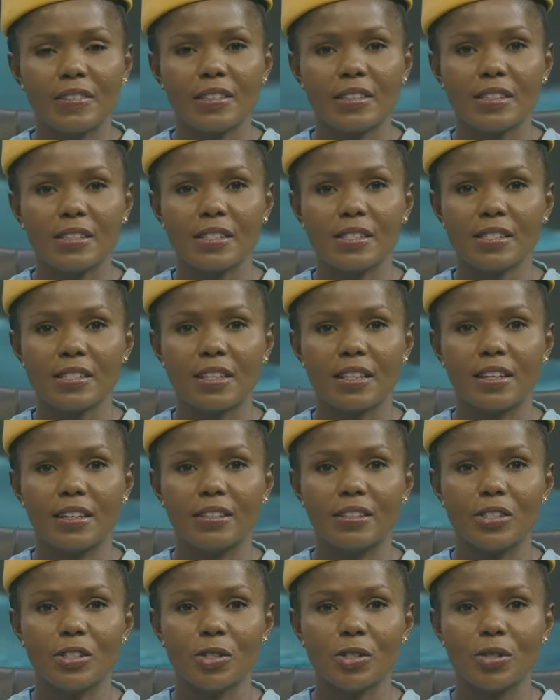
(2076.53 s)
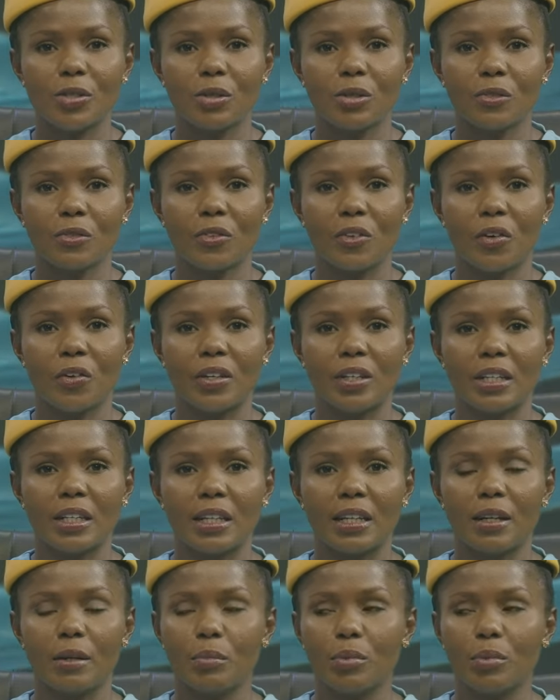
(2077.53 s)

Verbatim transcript: this line is not very clear,